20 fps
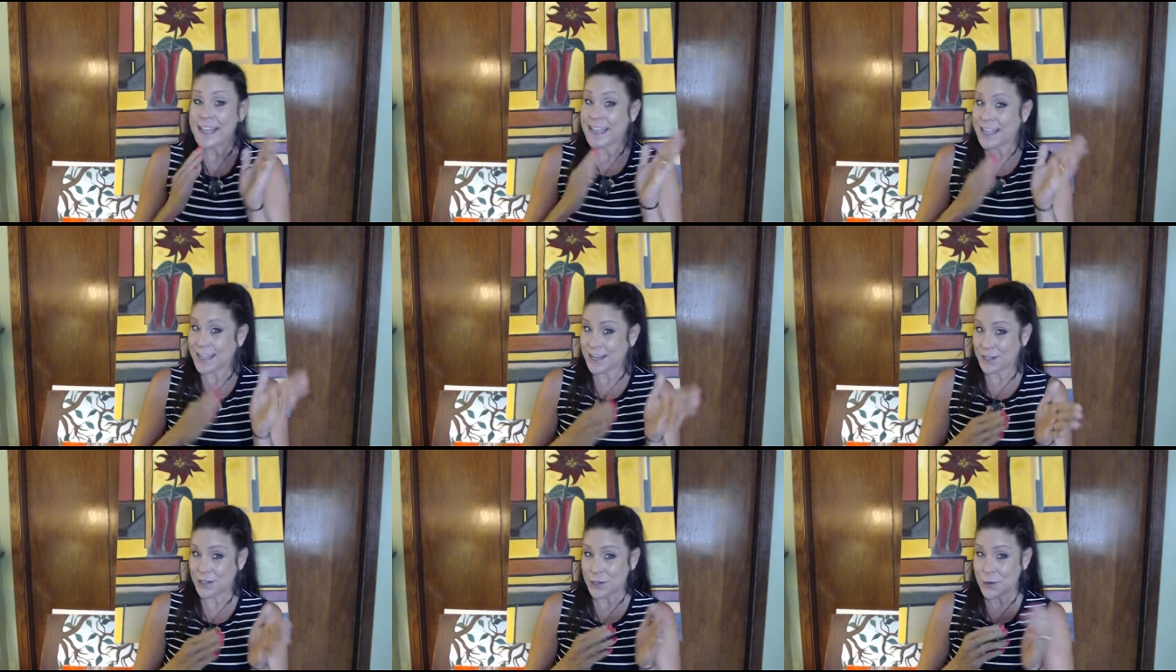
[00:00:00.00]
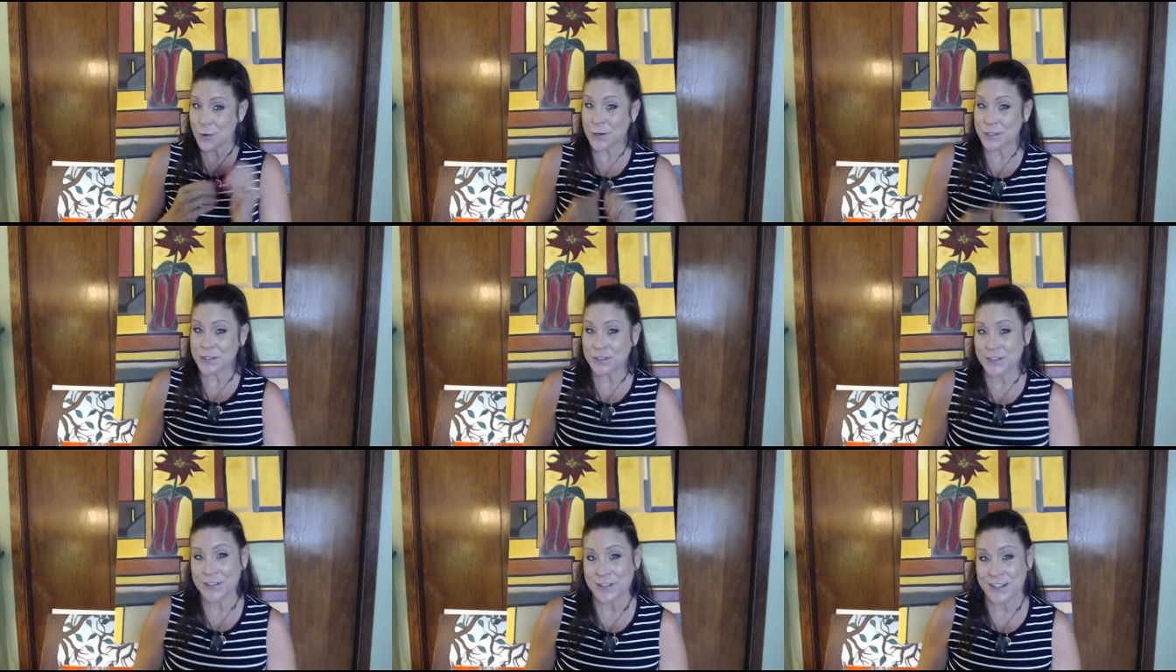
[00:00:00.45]
in your
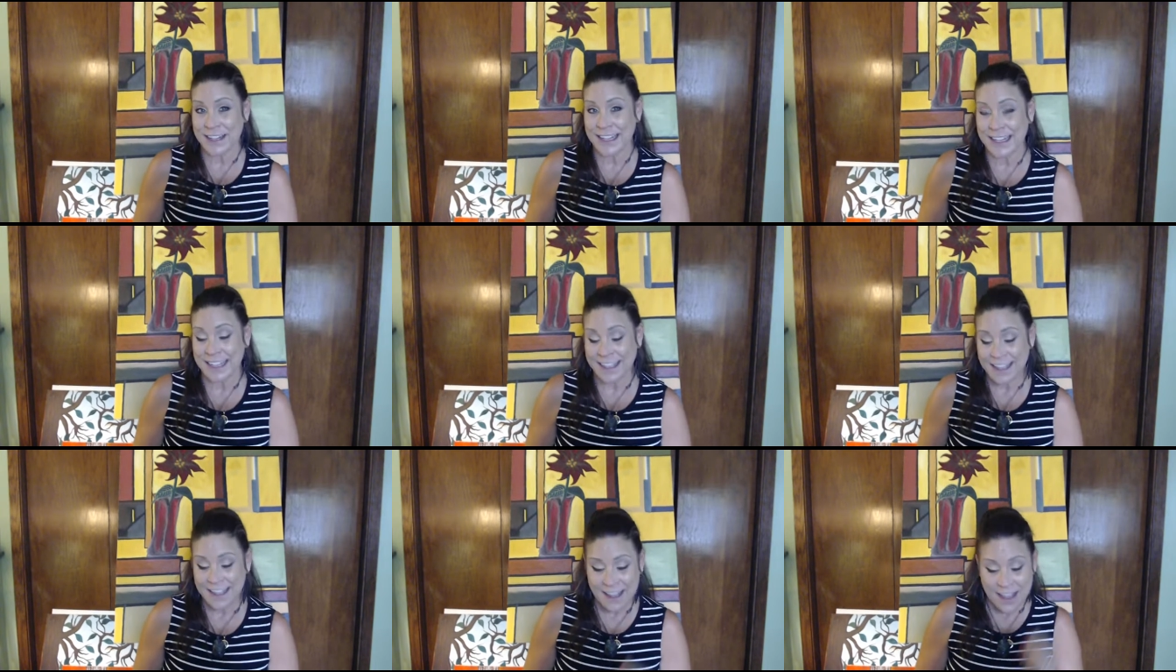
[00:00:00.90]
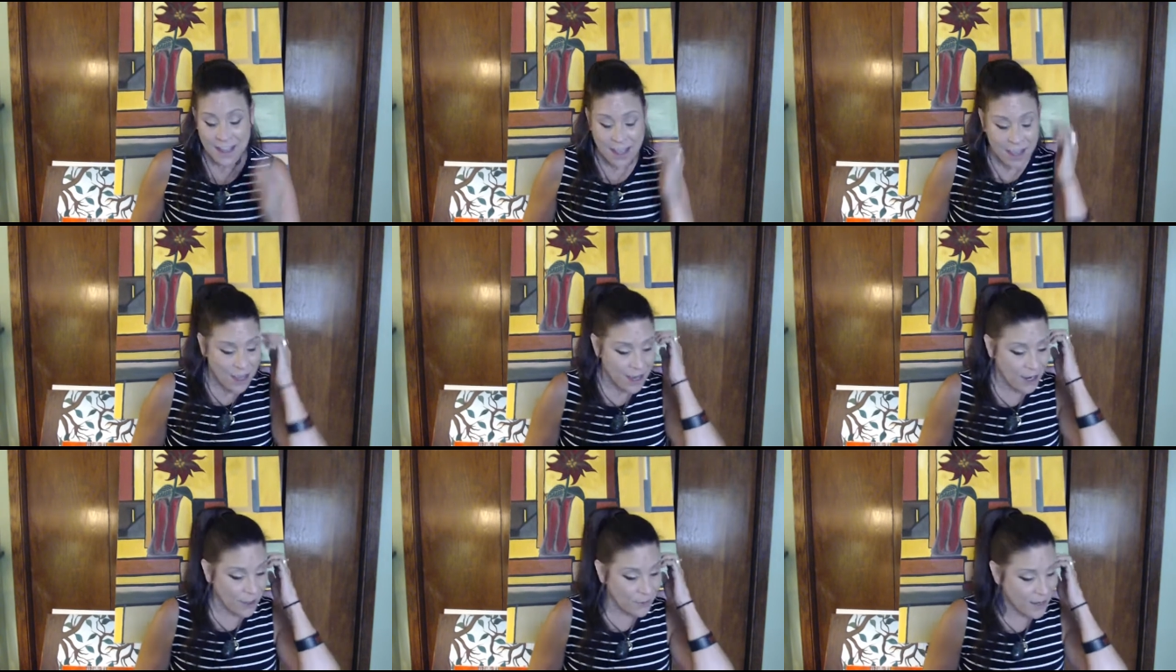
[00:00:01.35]
journey.
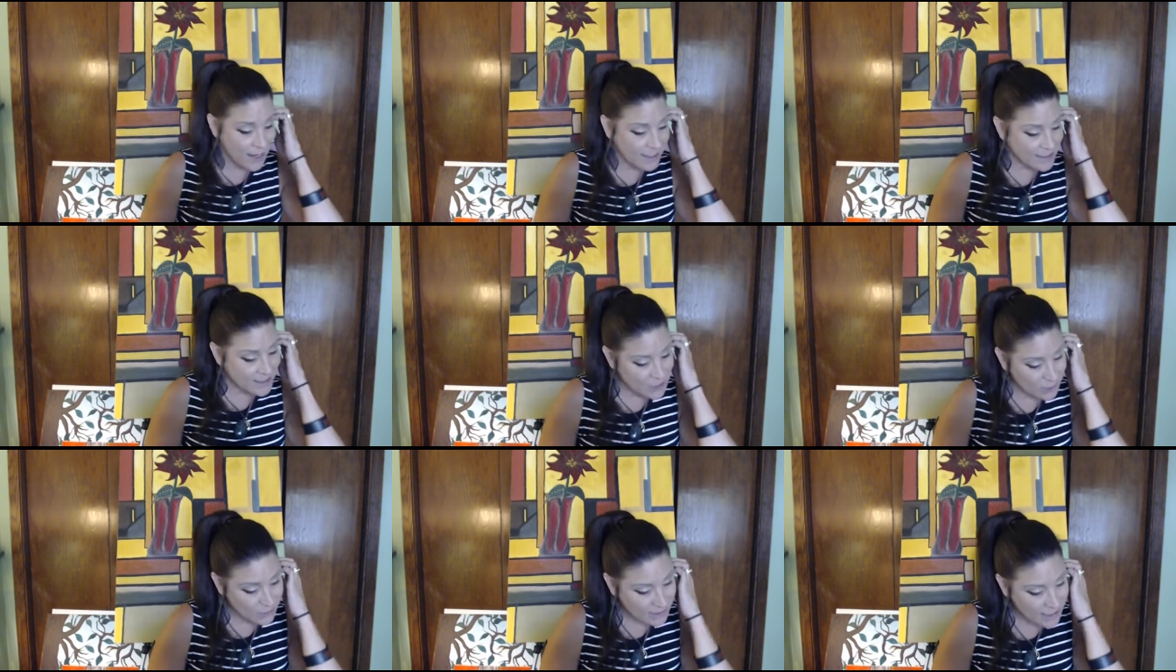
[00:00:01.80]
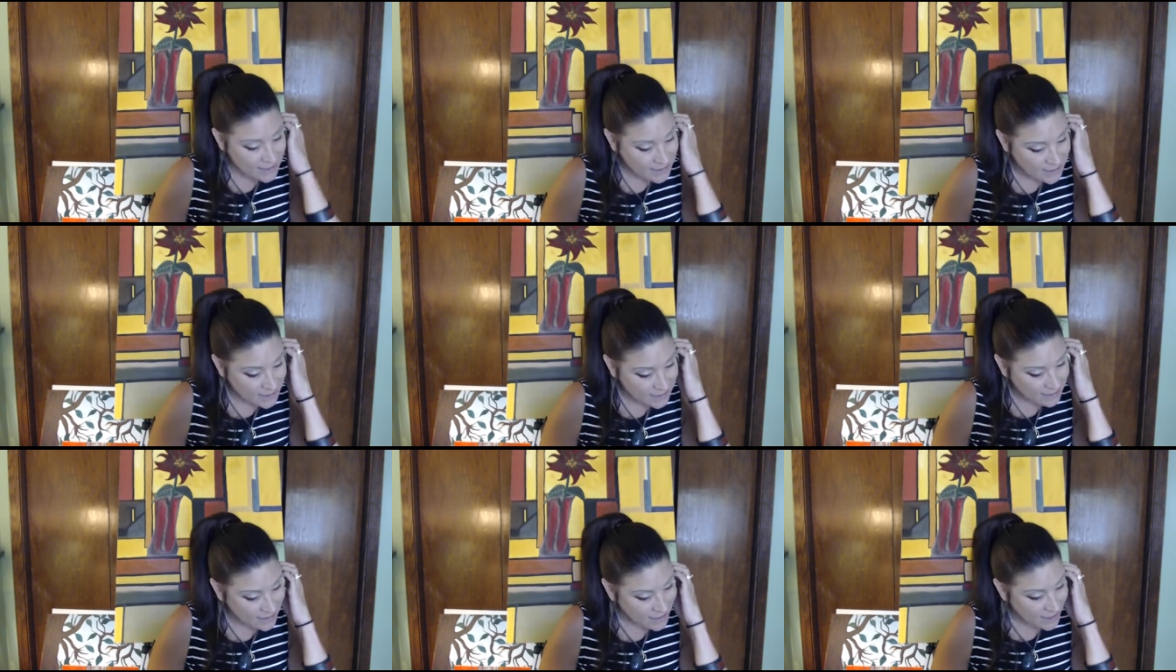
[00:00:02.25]
All right, so let's
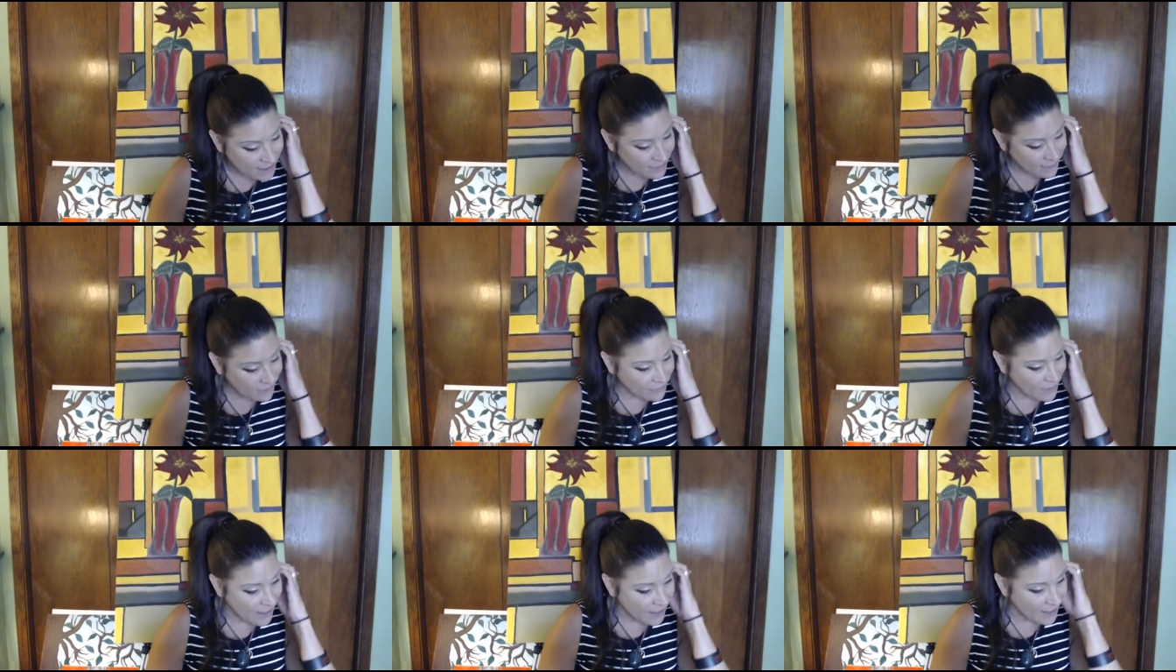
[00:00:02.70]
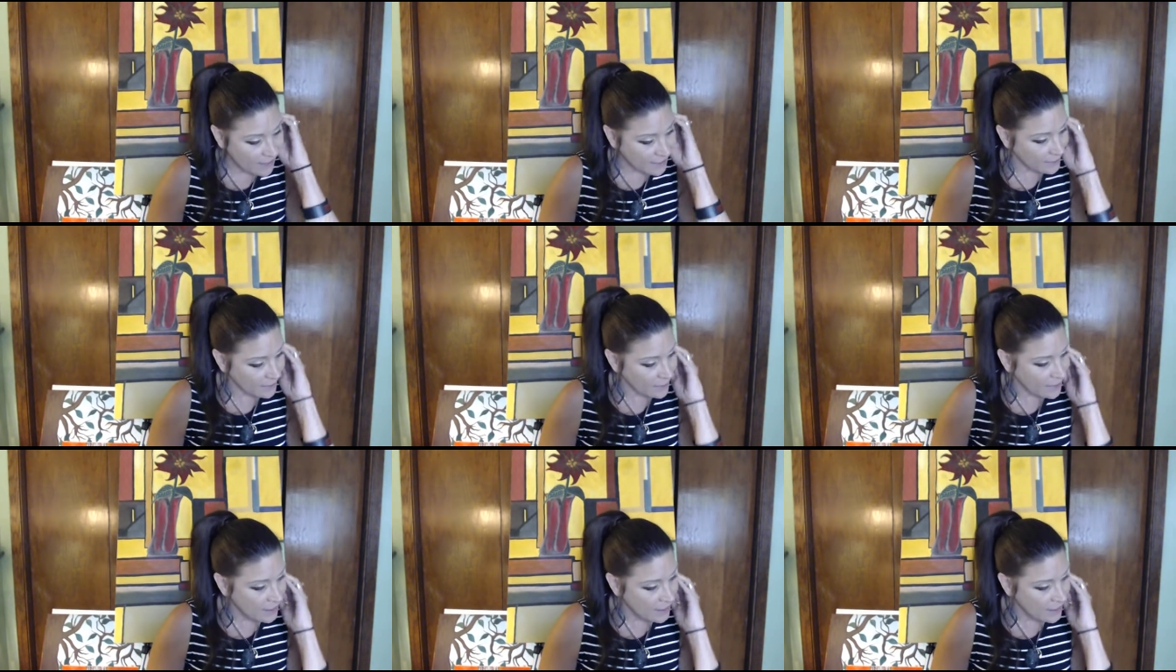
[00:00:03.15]
clarify.